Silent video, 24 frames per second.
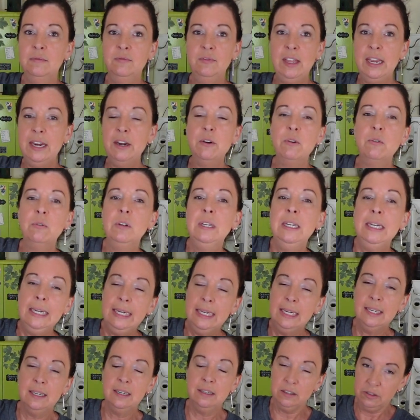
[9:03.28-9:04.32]
they don't
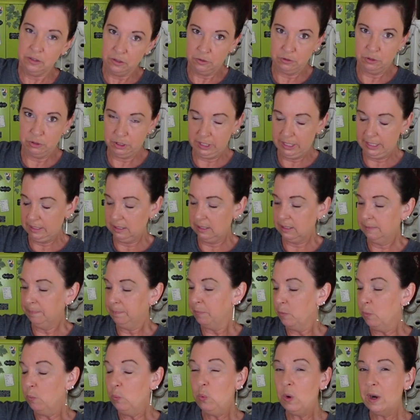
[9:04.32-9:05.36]
need nutrients.
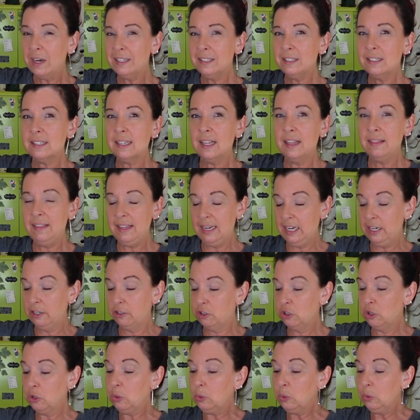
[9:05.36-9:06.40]
Once the
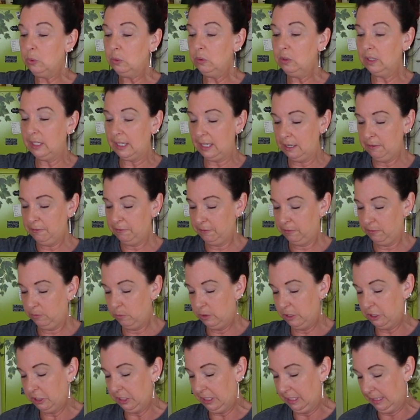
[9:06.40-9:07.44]
true leaf,
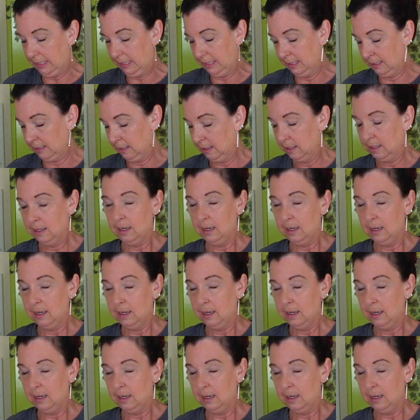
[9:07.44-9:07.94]
which is